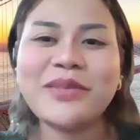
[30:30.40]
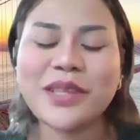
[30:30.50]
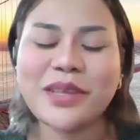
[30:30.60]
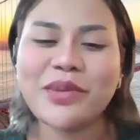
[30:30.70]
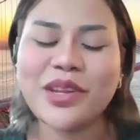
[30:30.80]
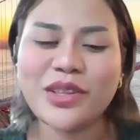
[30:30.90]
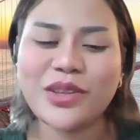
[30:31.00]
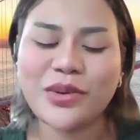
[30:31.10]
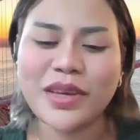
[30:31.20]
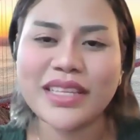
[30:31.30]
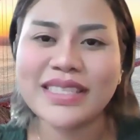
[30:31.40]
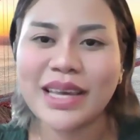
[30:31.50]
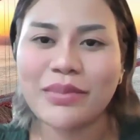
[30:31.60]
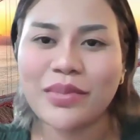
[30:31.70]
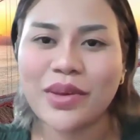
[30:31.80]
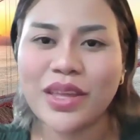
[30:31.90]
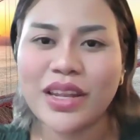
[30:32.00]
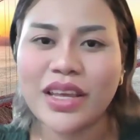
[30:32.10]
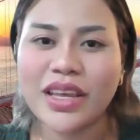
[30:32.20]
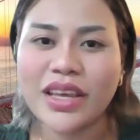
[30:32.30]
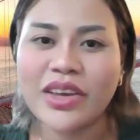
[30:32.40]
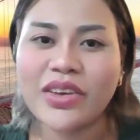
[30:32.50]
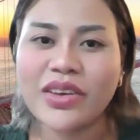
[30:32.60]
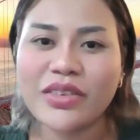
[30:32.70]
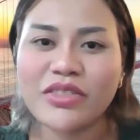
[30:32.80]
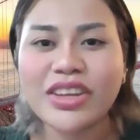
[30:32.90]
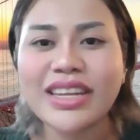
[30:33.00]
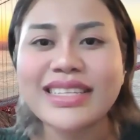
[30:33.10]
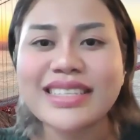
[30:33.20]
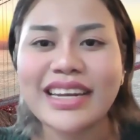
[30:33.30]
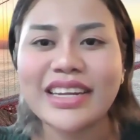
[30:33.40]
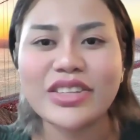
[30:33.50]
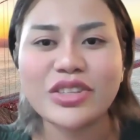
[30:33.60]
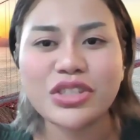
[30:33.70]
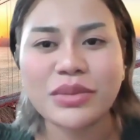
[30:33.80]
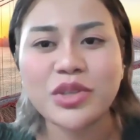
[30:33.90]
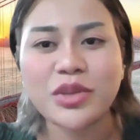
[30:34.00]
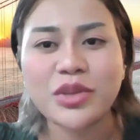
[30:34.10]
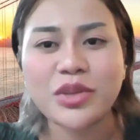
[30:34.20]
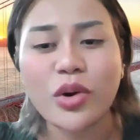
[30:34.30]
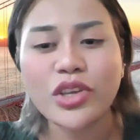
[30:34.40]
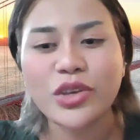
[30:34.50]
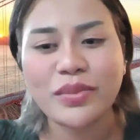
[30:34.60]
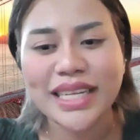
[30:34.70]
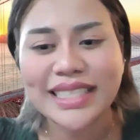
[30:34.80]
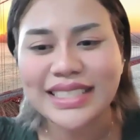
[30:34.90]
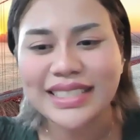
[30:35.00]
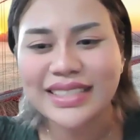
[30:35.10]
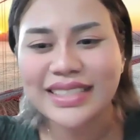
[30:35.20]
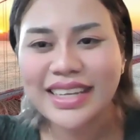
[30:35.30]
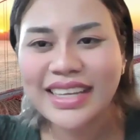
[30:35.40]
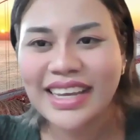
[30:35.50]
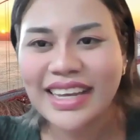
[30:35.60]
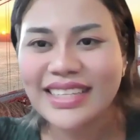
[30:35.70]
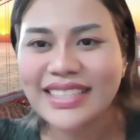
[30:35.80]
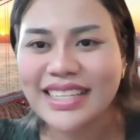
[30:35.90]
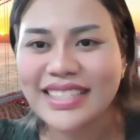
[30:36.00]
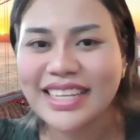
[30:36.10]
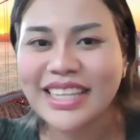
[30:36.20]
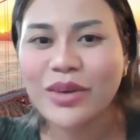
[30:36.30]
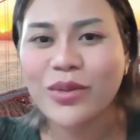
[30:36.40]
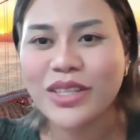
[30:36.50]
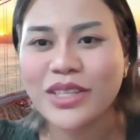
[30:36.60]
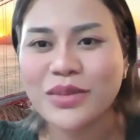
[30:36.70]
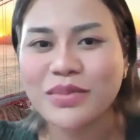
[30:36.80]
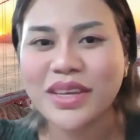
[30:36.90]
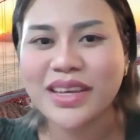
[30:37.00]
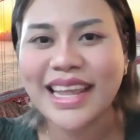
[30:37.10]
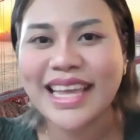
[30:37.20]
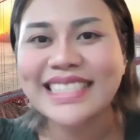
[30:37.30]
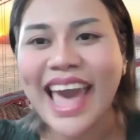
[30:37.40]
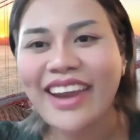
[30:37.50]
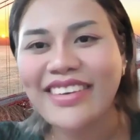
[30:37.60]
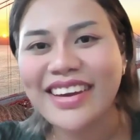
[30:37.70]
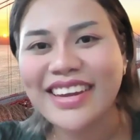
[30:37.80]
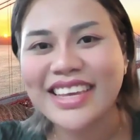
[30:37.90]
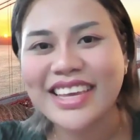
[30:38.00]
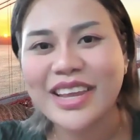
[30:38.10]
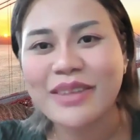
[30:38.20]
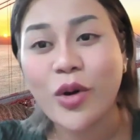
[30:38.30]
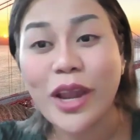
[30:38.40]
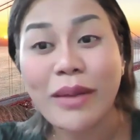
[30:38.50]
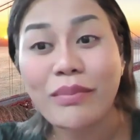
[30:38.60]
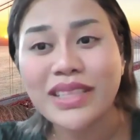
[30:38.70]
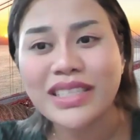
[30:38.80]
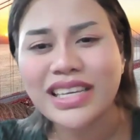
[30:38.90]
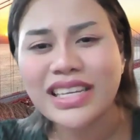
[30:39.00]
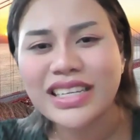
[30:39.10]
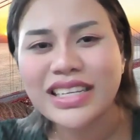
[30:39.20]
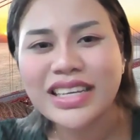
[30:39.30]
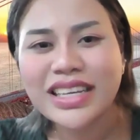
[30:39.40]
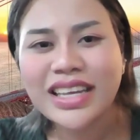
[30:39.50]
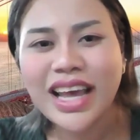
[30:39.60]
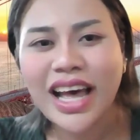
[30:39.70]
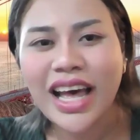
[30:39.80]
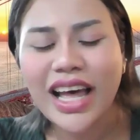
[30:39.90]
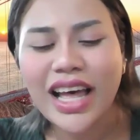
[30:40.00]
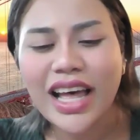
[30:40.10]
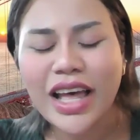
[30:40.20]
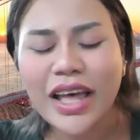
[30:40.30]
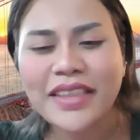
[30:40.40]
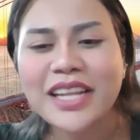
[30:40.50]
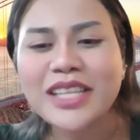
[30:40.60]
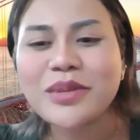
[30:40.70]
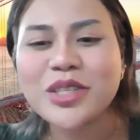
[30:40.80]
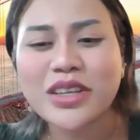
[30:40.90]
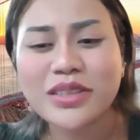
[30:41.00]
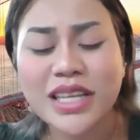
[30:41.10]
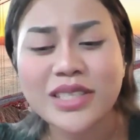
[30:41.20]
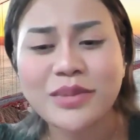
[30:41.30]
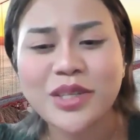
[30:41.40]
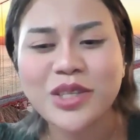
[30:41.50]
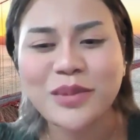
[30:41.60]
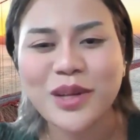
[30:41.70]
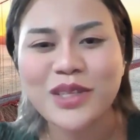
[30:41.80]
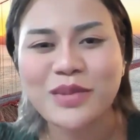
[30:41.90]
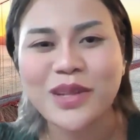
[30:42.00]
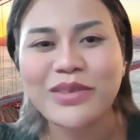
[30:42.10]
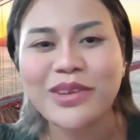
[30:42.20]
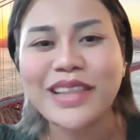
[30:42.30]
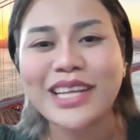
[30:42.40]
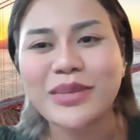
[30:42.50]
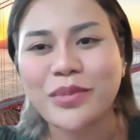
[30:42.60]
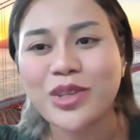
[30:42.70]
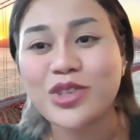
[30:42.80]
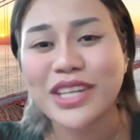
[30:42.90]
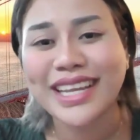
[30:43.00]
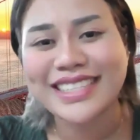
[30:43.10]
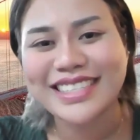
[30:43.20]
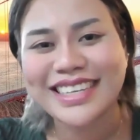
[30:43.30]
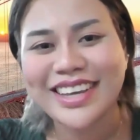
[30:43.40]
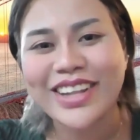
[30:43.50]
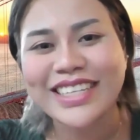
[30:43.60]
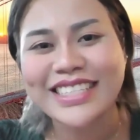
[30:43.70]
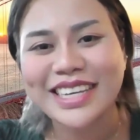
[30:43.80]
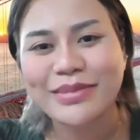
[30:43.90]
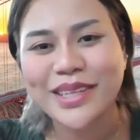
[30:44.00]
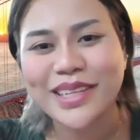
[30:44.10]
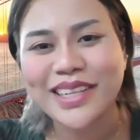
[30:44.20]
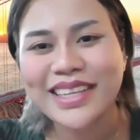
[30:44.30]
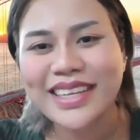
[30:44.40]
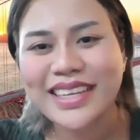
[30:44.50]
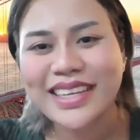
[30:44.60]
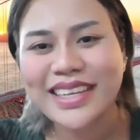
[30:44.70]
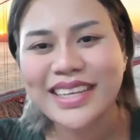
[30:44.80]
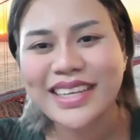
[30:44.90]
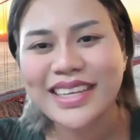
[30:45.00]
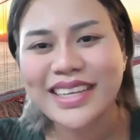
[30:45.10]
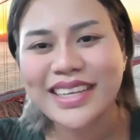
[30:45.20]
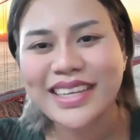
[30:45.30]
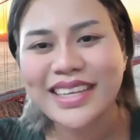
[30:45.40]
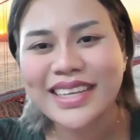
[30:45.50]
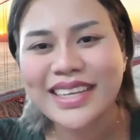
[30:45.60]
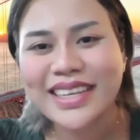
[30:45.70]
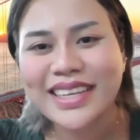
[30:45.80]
actually, what I'm gonna do is I'm gonna redesign leadership to be more human, in a sense that I want it to be less hierarchy and more empathy. And then as much as possible, I would like to put Gen Z on the table, not just